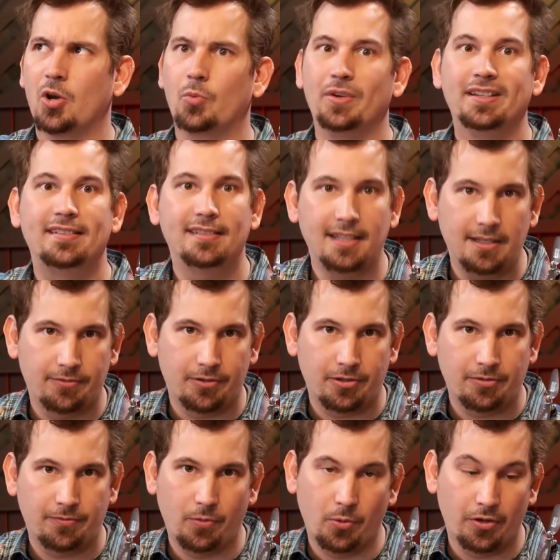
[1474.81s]

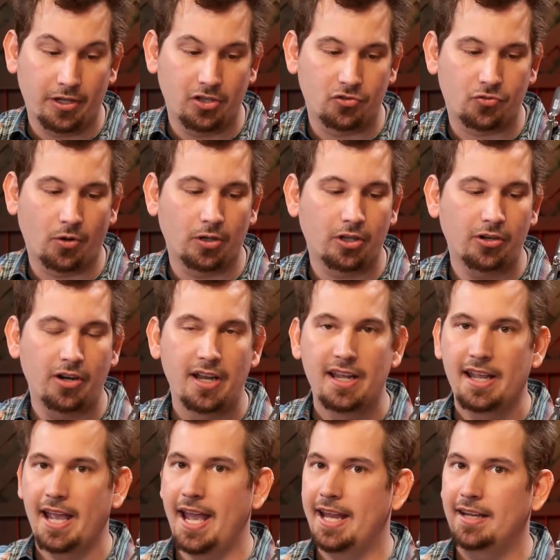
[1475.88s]
receiver for the controller,
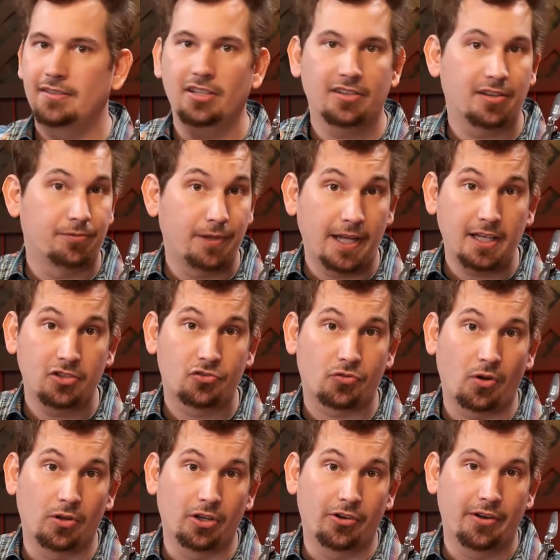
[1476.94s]
and it does the flight
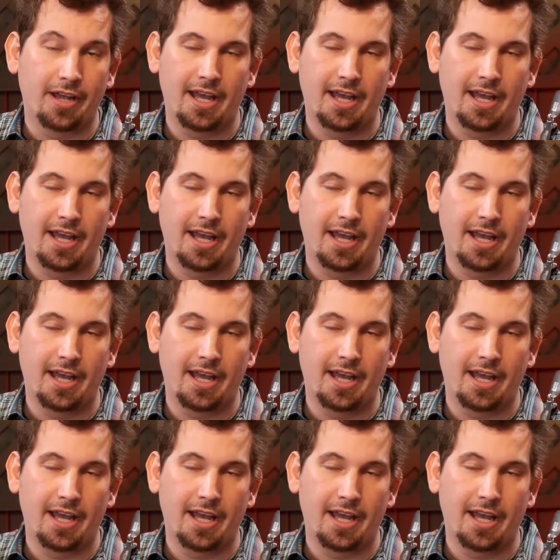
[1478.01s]
controller.